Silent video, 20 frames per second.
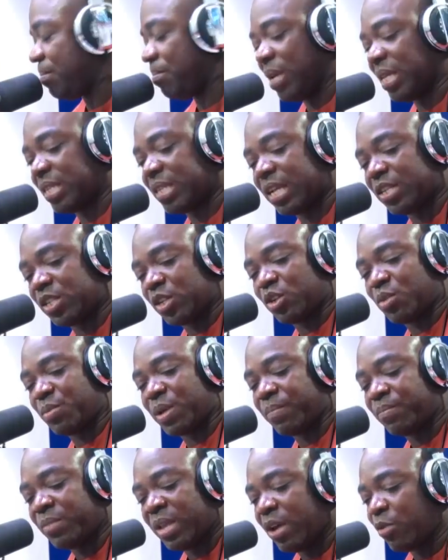
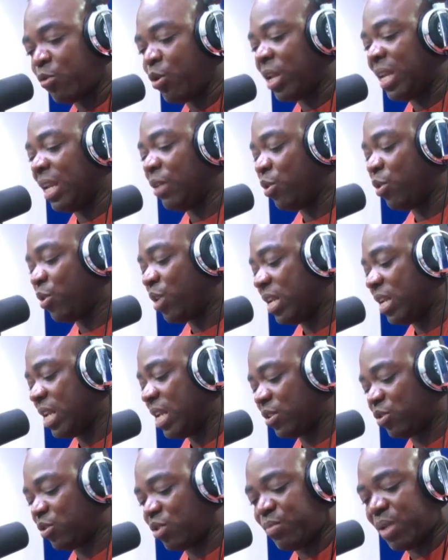quickly,
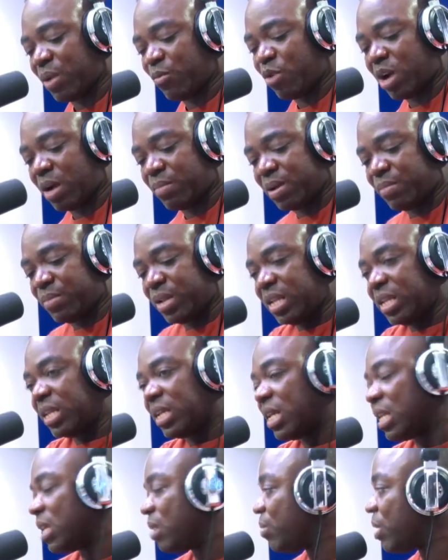that's what I'm gonna
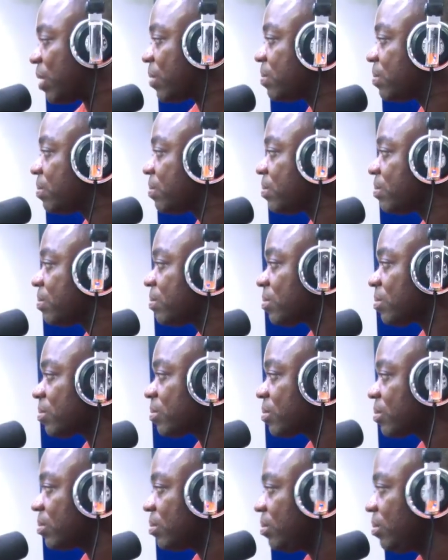pay me
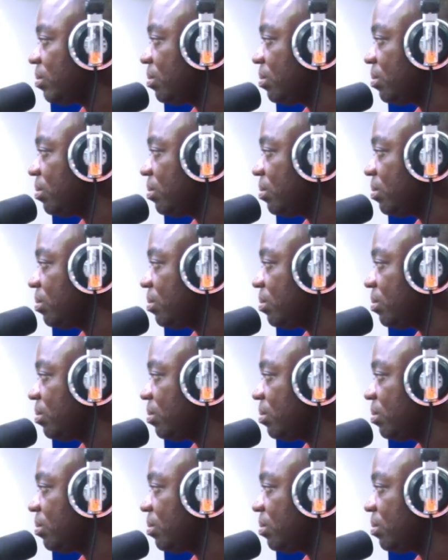who